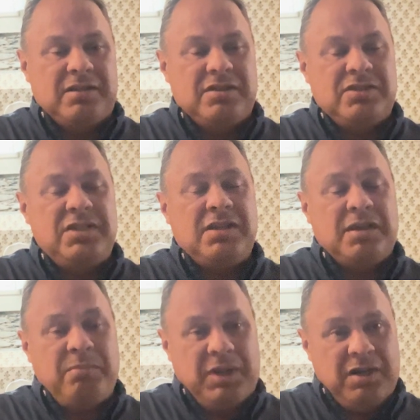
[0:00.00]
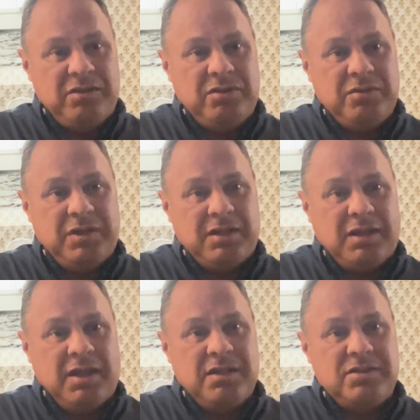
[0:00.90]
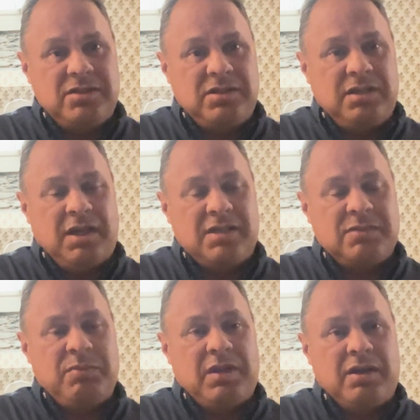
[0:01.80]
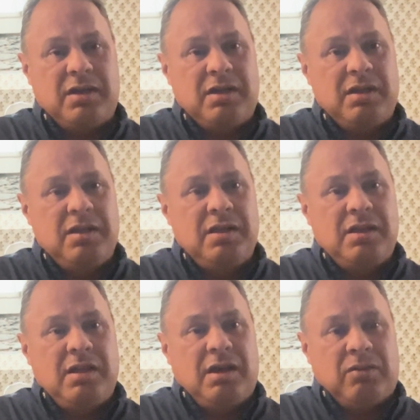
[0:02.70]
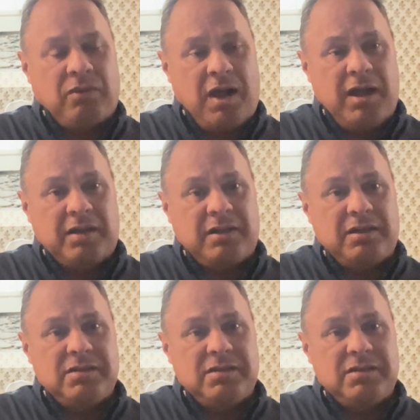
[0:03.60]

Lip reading: she committed to it, and she has been a rock.